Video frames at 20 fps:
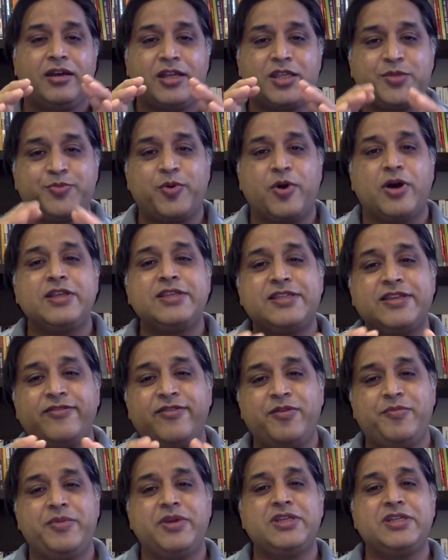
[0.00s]
Responsive
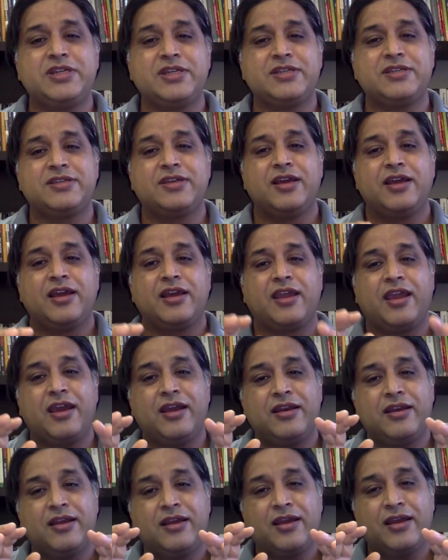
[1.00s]
images
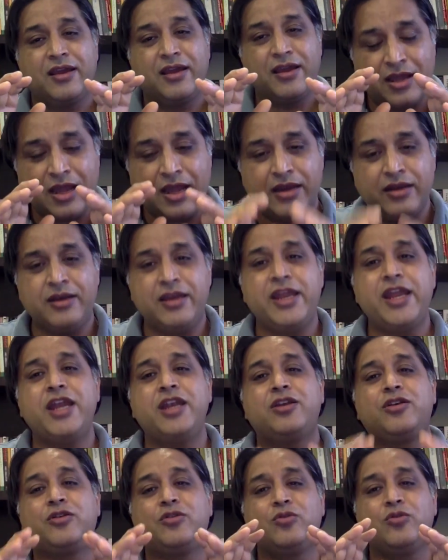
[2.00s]
can
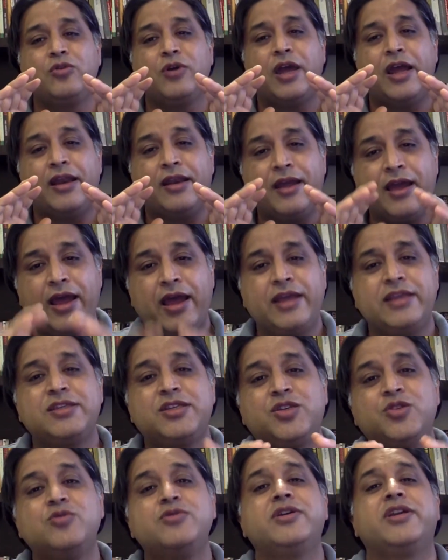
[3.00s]
lead to
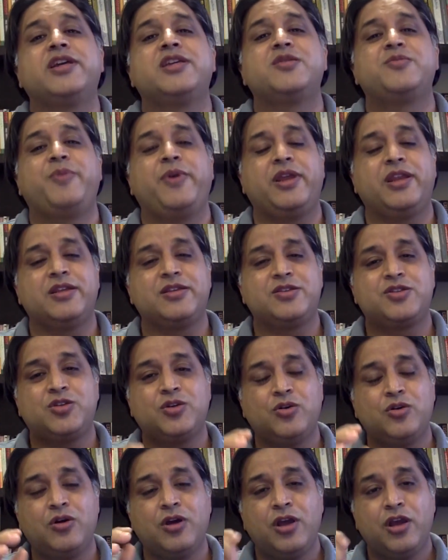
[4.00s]
enhanced user experience.
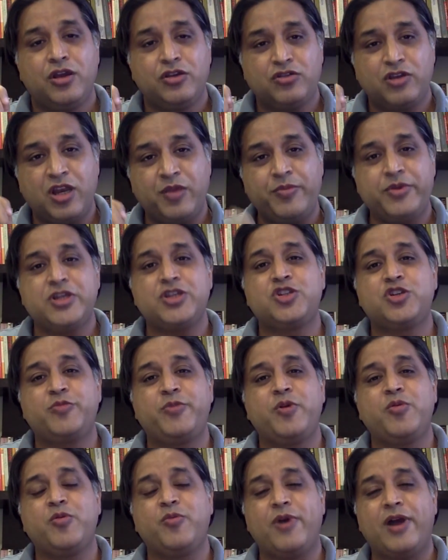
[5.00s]
So your image should
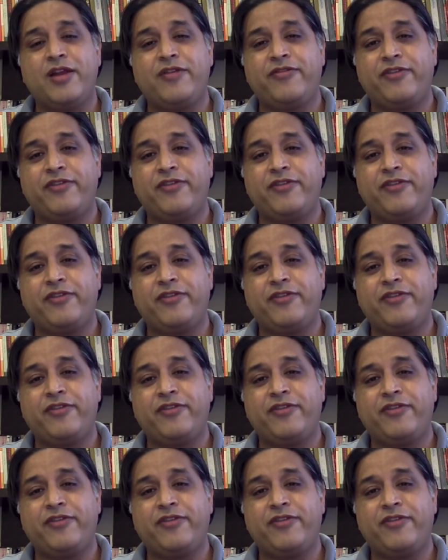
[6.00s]
be mobile